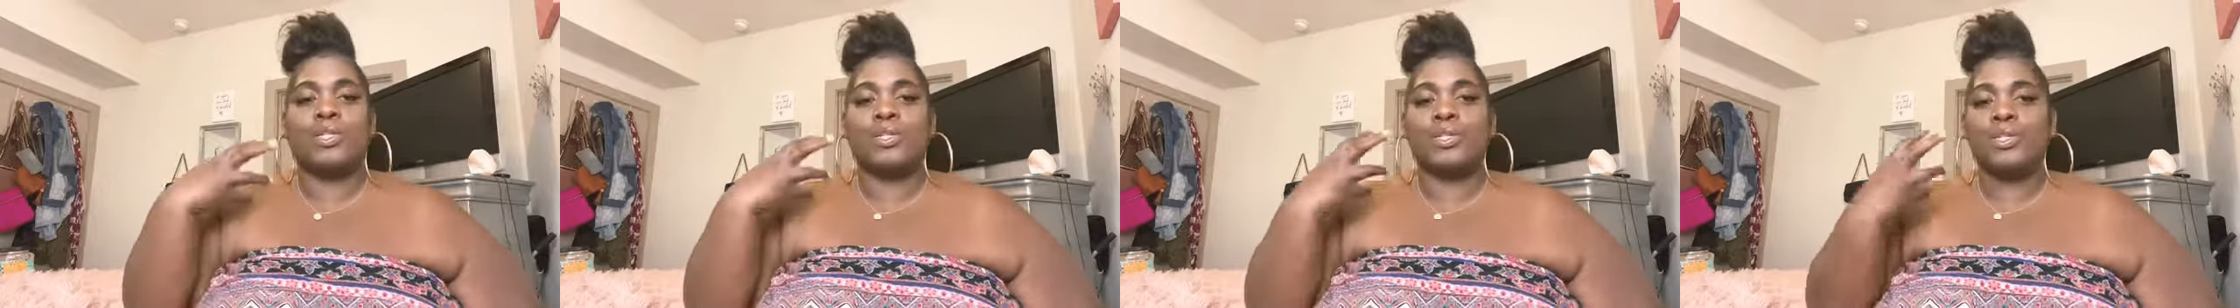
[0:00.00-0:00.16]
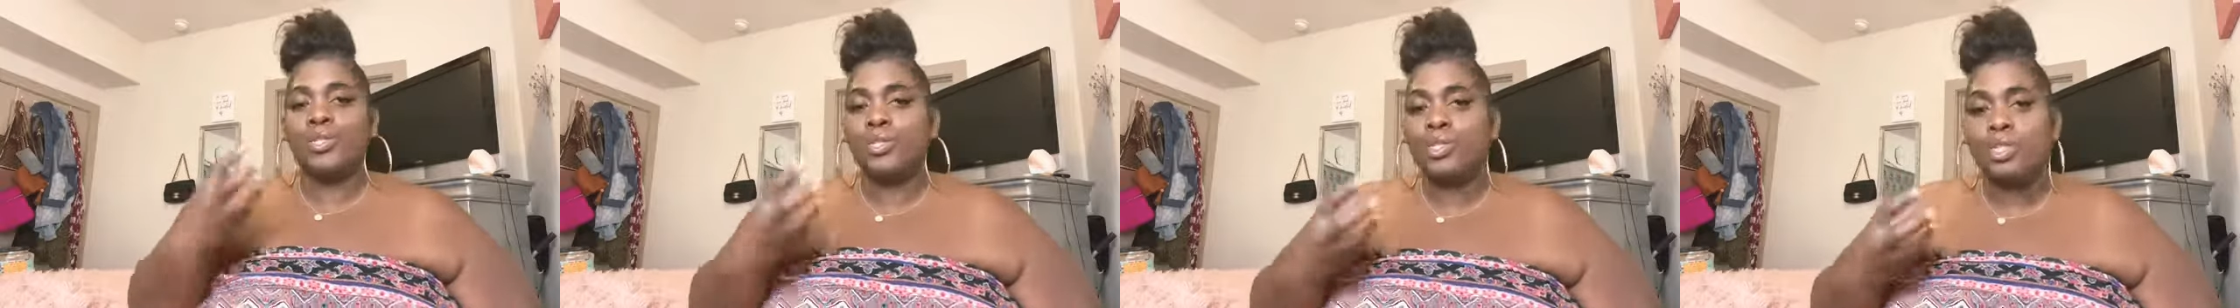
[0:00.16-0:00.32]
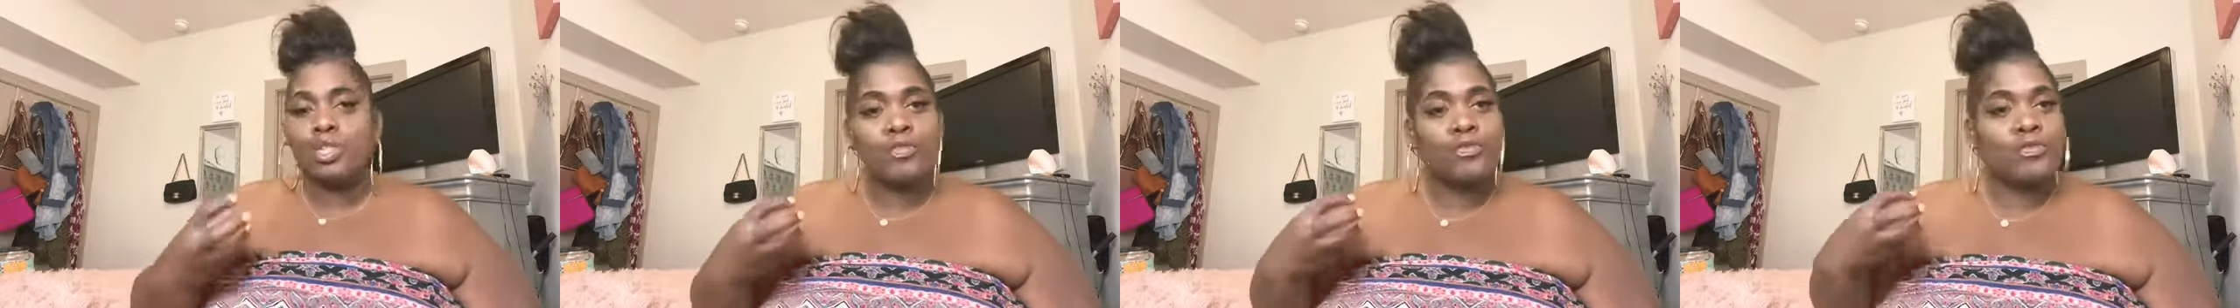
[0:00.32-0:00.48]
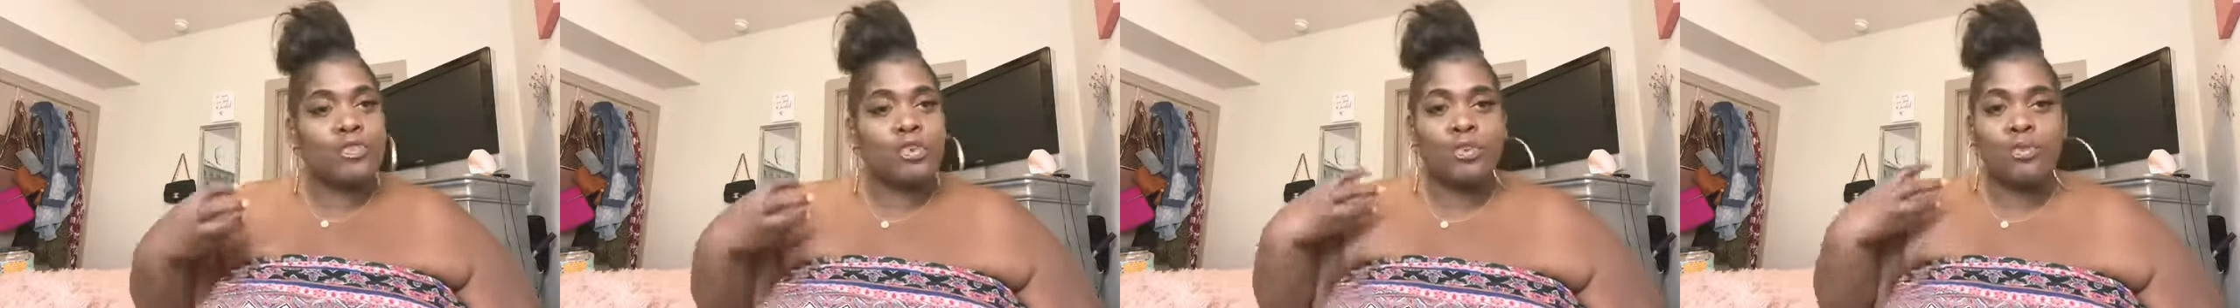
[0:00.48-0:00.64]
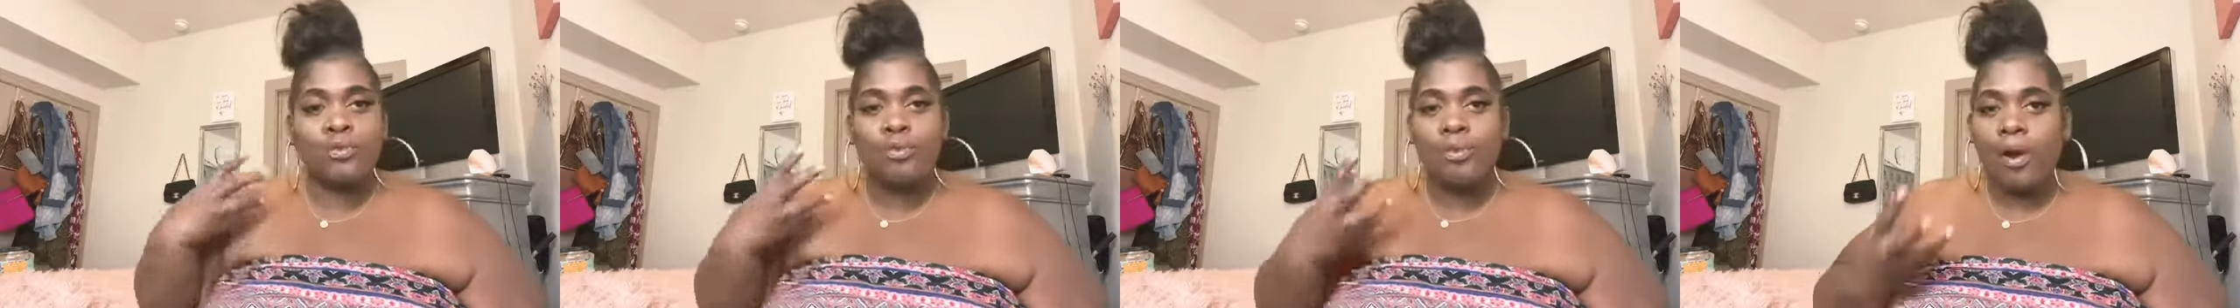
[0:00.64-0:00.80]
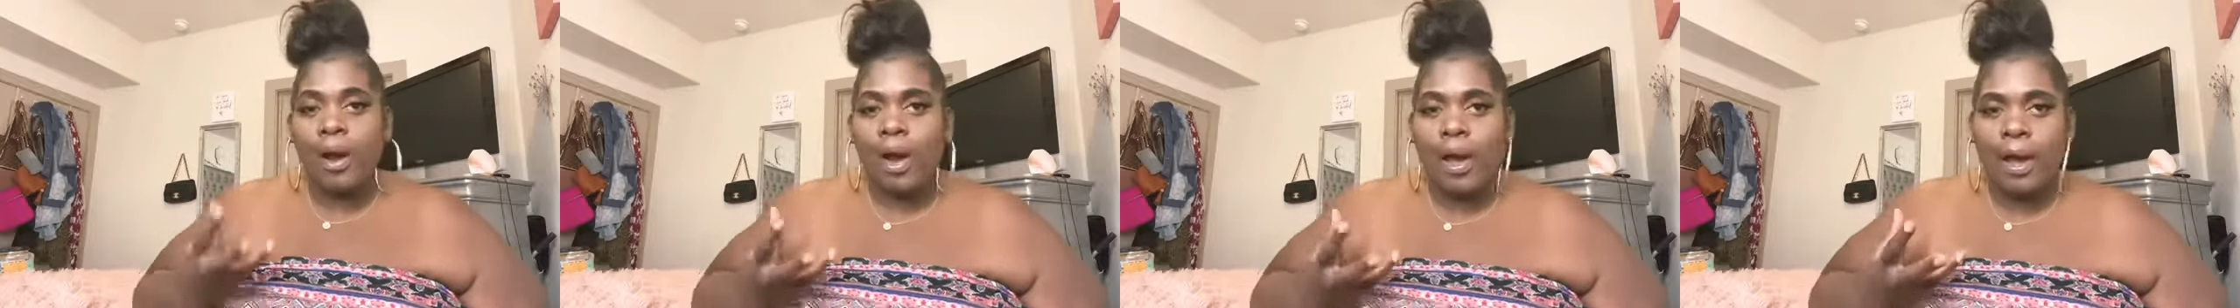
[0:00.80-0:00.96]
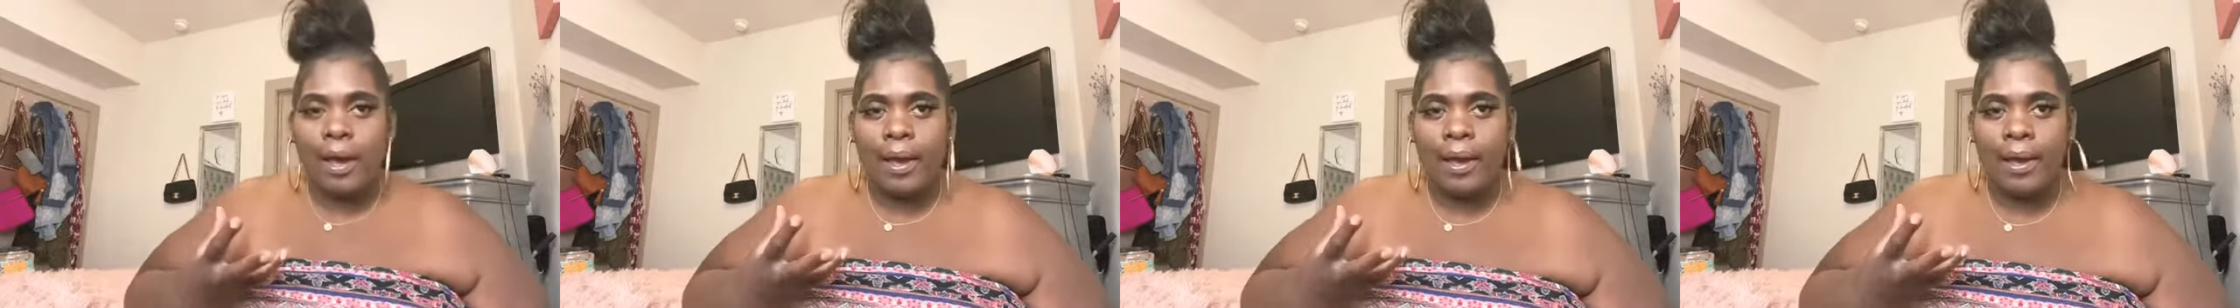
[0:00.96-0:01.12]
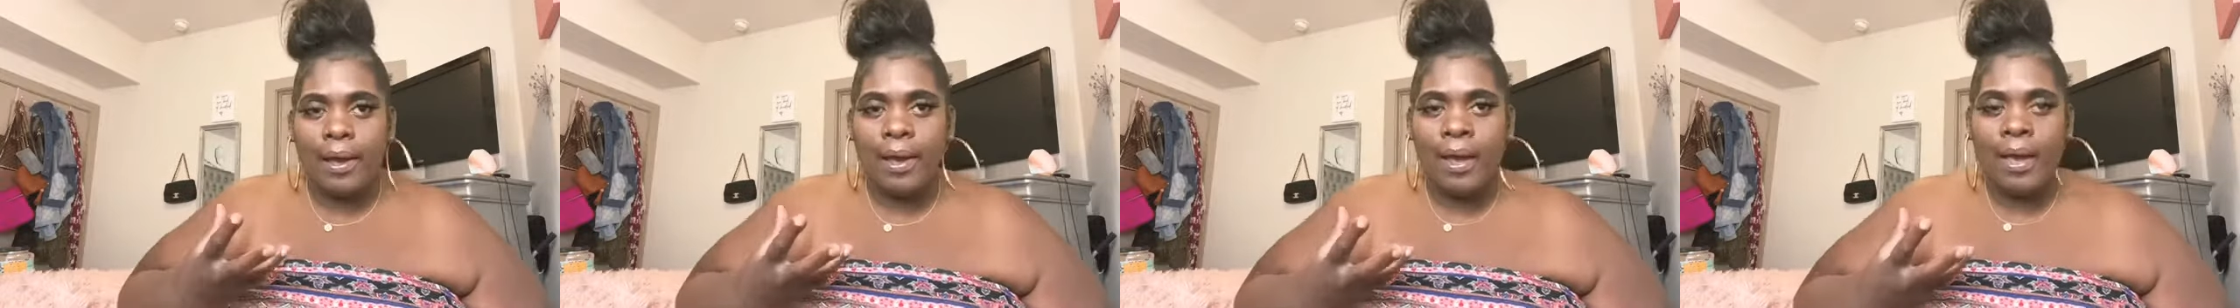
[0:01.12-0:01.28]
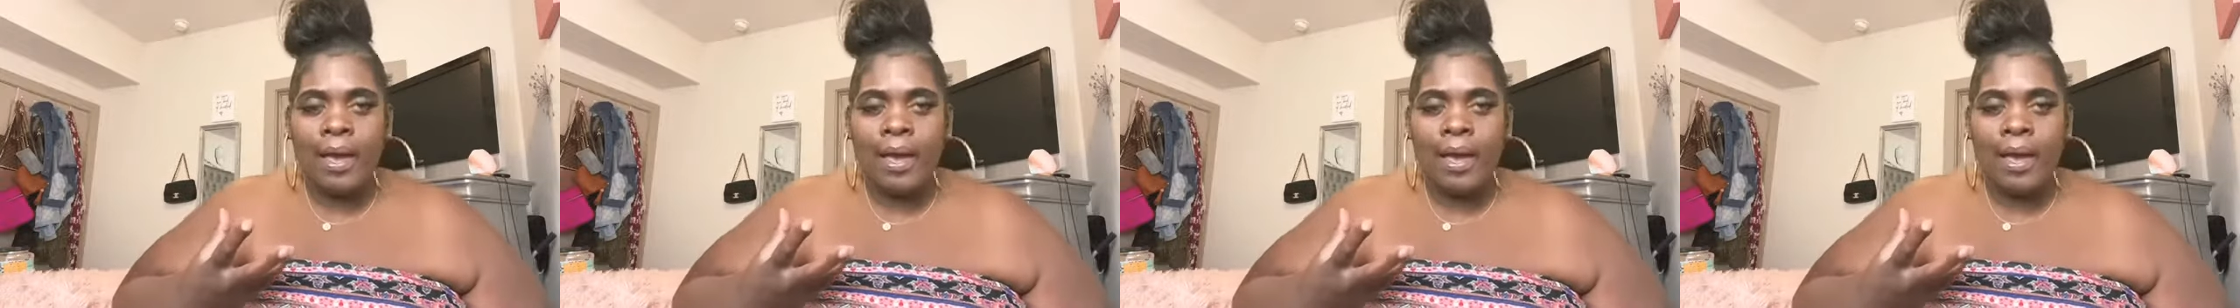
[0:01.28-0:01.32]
tearful cry,